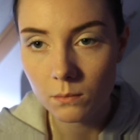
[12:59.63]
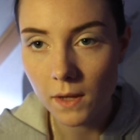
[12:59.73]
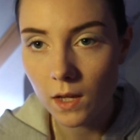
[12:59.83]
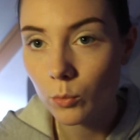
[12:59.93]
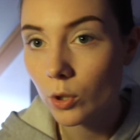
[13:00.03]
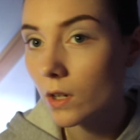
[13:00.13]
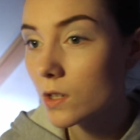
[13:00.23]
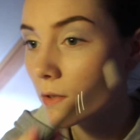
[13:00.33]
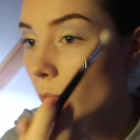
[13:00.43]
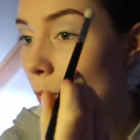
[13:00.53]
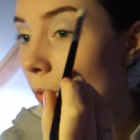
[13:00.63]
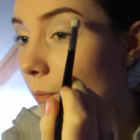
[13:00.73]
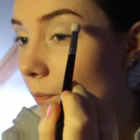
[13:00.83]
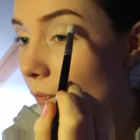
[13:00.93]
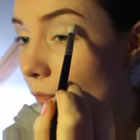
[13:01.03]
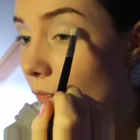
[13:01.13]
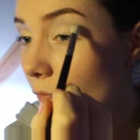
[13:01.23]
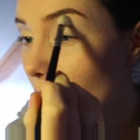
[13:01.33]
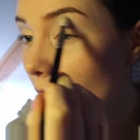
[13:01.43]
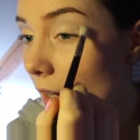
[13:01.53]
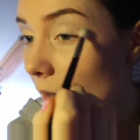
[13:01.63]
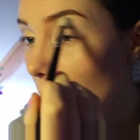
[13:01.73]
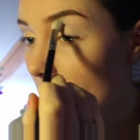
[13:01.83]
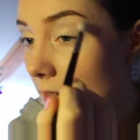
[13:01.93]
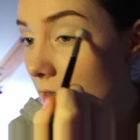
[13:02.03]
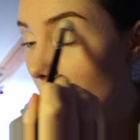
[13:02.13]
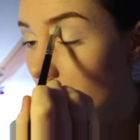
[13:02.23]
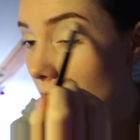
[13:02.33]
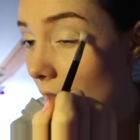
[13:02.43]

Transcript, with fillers: makeup product you ever bought? I always like to know.